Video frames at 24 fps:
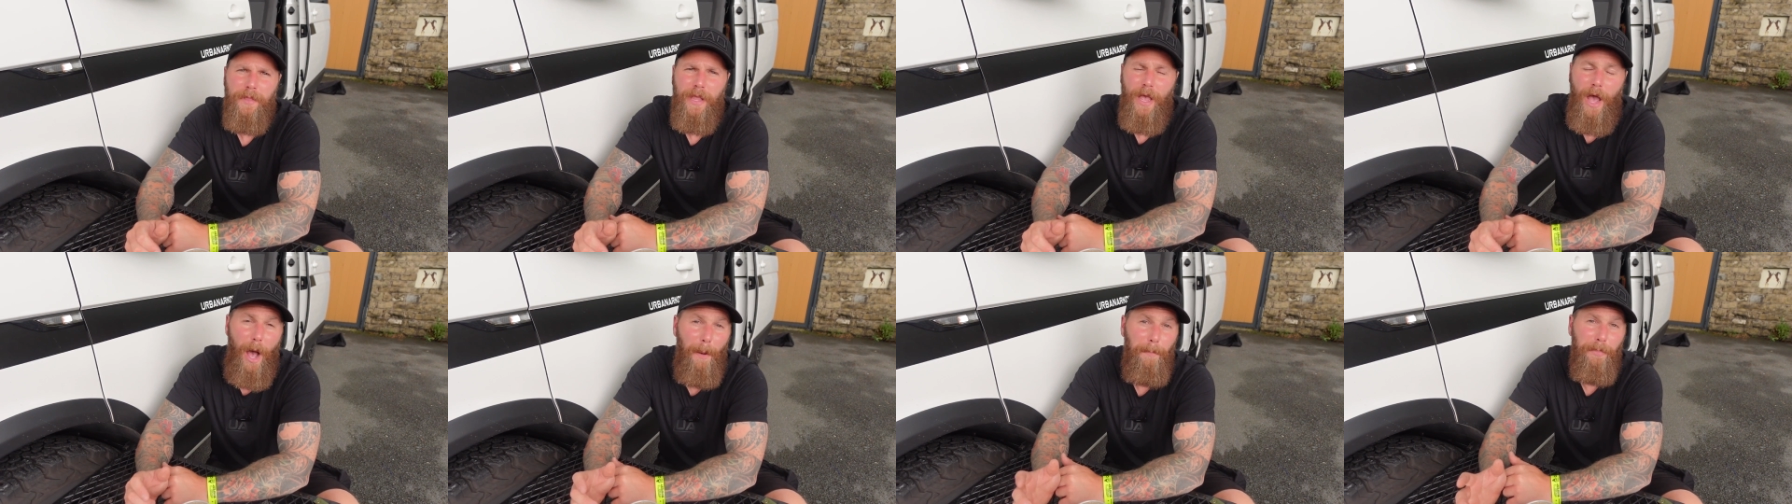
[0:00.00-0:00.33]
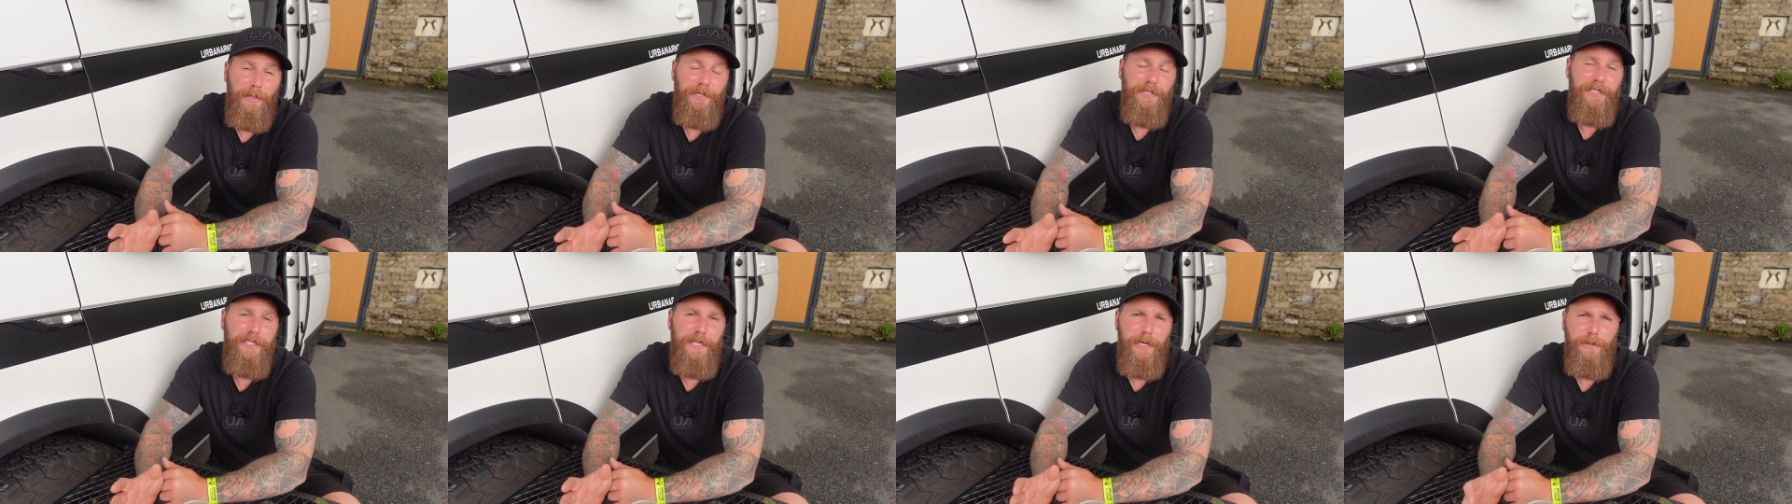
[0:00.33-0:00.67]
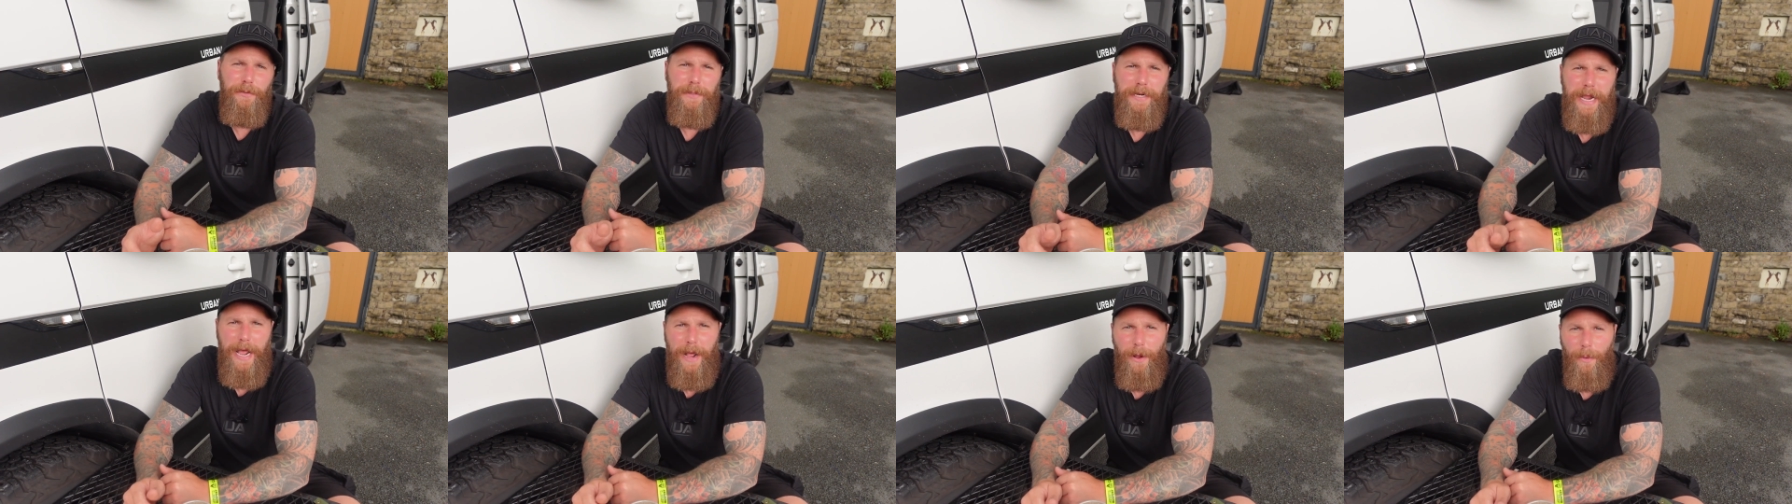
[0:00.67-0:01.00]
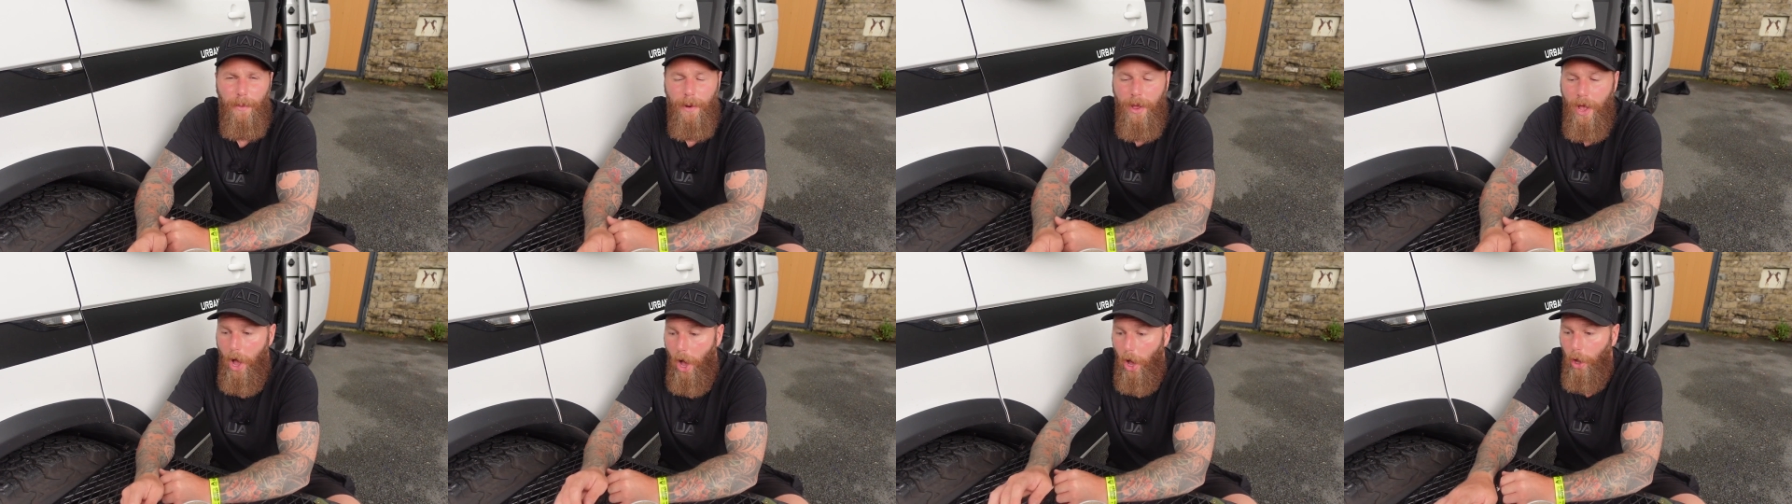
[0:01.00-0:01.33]
up until
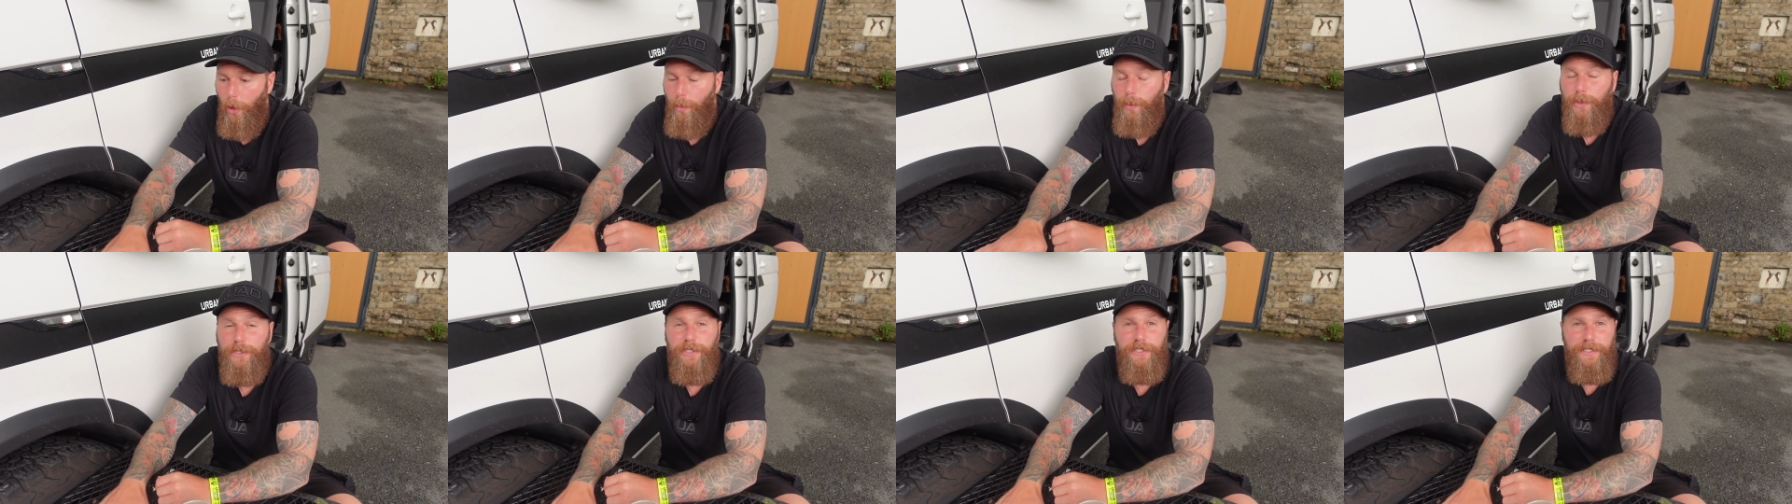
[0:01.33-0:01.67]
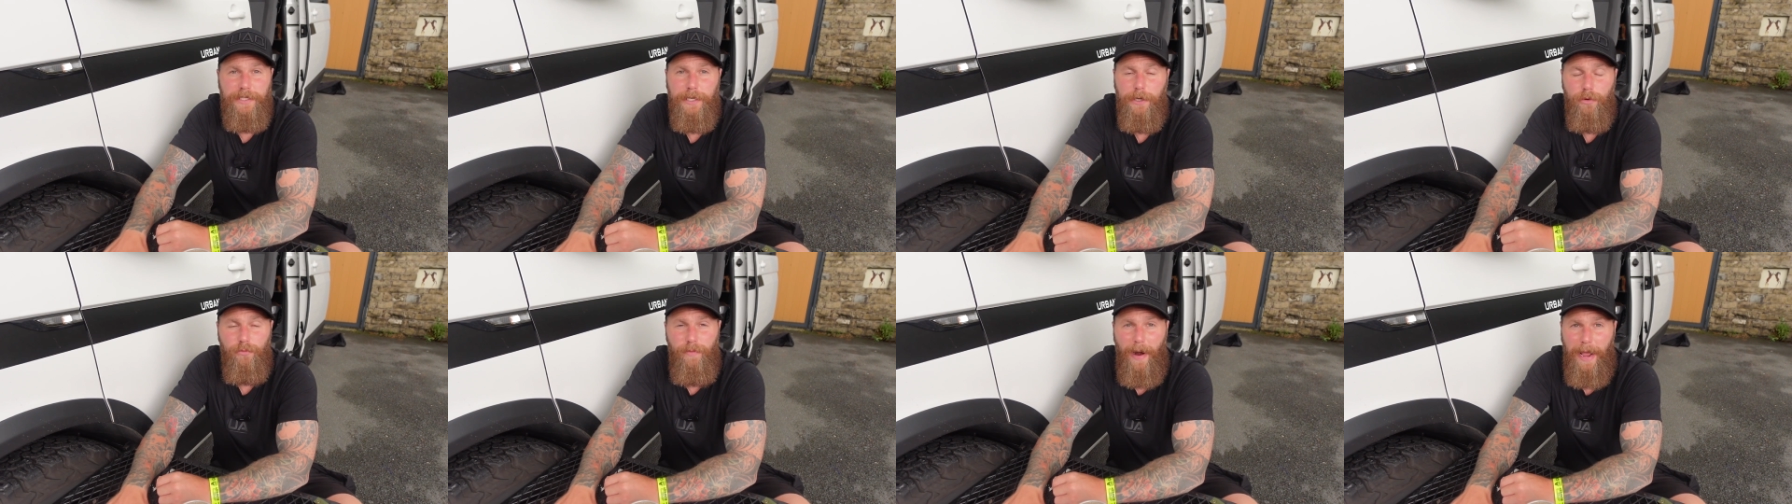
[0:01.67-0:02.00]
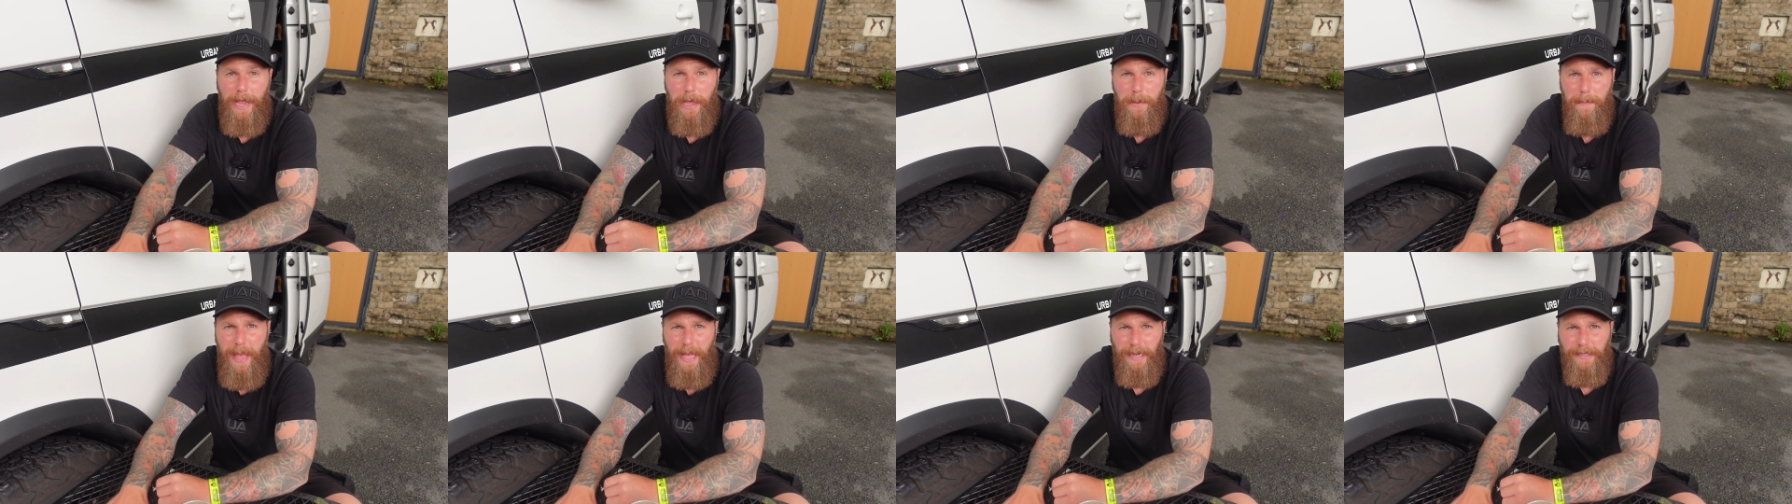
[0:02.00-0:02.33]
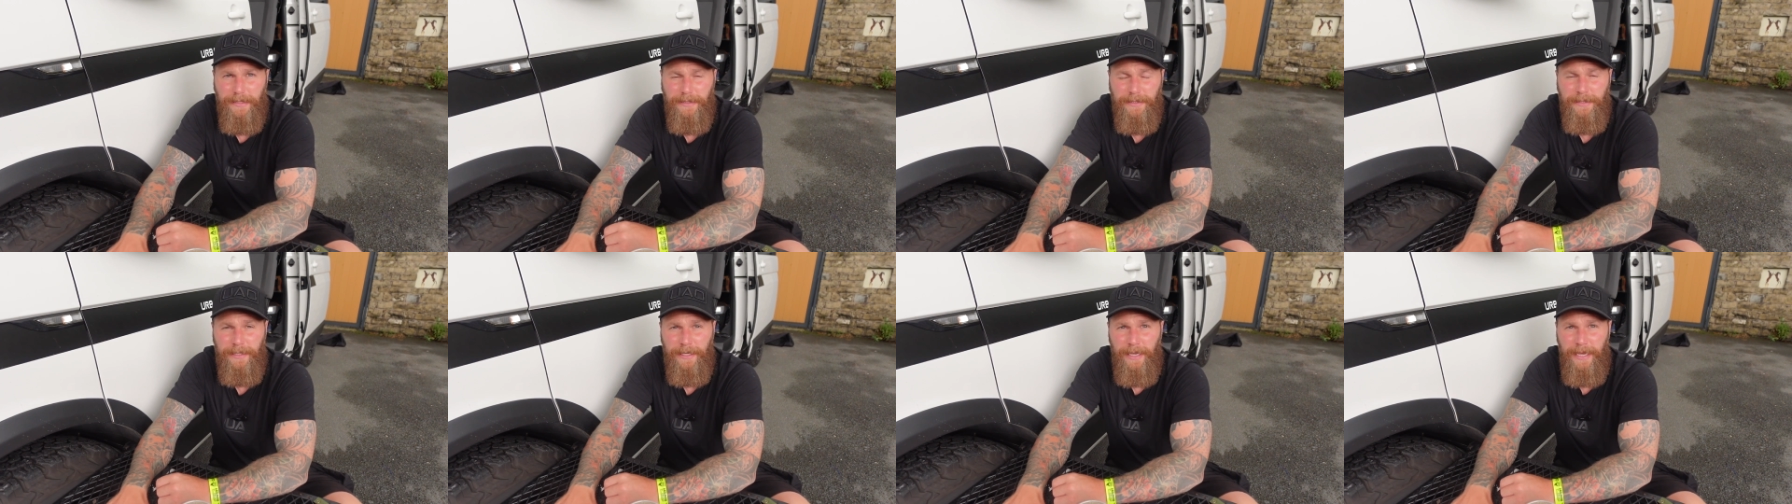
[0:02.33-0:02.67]
now. I would still
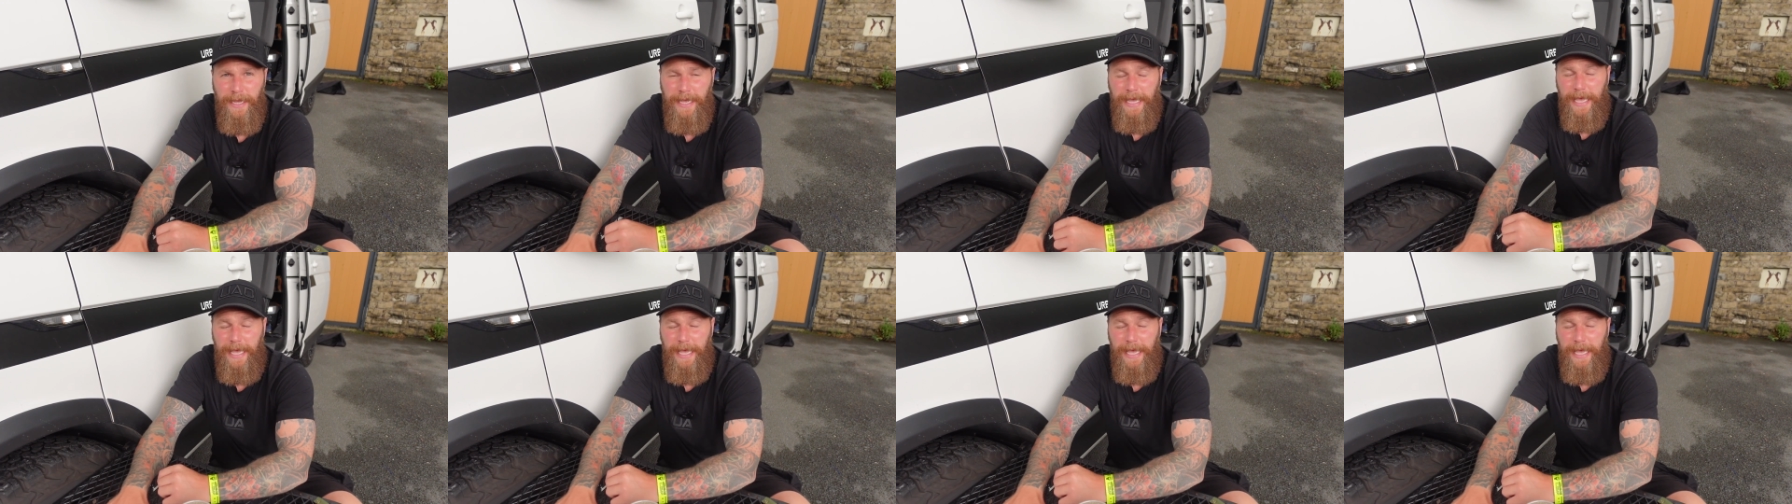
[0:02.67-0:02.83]
recommend,